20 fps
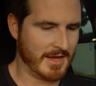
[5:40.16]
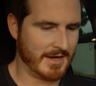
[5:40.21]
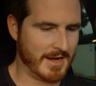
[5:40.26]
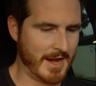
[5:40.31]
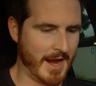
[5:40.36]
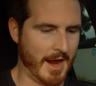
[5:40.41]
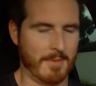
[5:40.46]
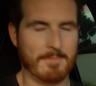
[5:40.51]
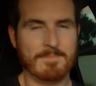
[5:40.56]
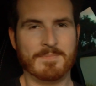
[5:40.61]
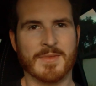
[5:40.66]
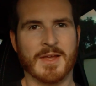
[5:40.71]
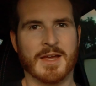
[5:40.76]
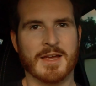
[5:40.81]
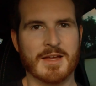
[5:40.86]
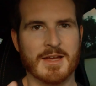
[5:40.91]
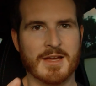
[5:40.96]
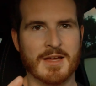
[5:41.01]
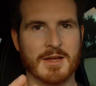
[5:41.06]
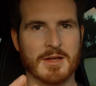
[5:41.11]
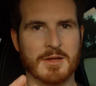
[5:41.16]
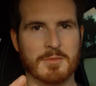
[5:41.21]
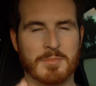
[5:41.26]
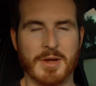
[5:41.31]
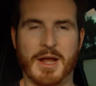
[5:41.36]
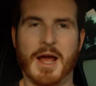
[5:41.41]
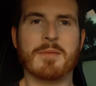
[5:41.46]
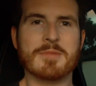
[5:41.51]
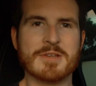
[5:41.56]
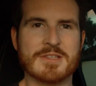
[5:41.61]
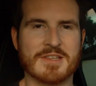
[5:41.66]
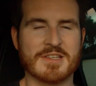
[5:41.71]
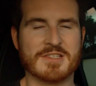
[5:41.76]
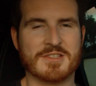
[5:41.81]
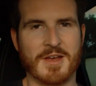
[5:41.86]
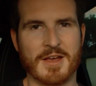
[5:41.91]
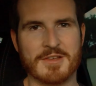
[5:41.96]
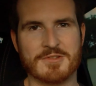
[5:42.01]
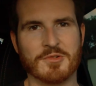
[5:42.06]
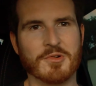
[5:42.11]
Now, becoming
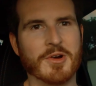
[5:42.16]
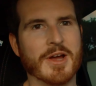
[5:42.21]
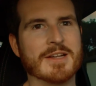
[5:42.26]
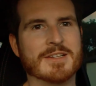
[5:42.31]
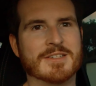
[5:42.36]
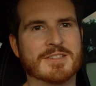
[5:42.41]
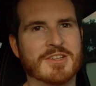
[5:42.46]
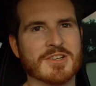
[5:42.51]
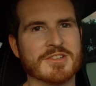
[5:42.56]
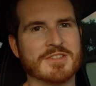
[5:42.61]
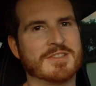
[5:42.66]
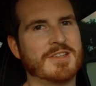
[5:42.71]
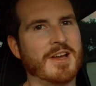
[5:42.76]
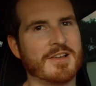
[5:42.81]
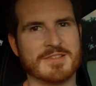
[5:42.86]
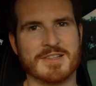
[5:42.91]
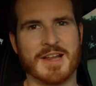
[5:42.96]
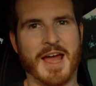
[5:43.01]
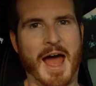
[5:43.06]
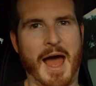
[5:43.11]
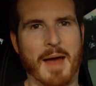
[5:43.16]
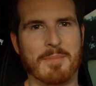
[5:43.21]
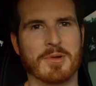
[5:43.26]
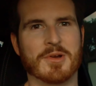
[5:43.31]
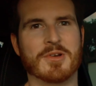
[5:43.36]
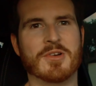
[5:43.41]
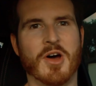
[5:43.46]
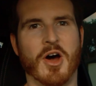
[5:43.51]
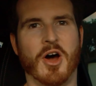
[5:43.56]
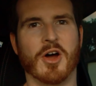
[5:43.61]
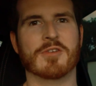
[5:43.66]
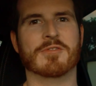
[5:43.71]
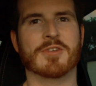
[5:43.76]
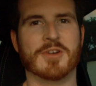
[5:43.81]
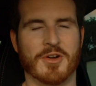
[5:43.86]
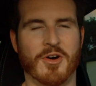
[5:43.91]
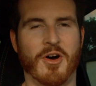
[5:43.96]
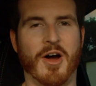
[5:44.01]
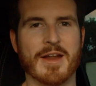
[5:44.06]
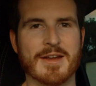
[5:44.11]
successful, it just doesn't happen
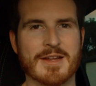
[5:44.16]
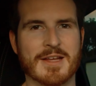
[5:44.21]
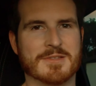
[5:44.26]
overnight.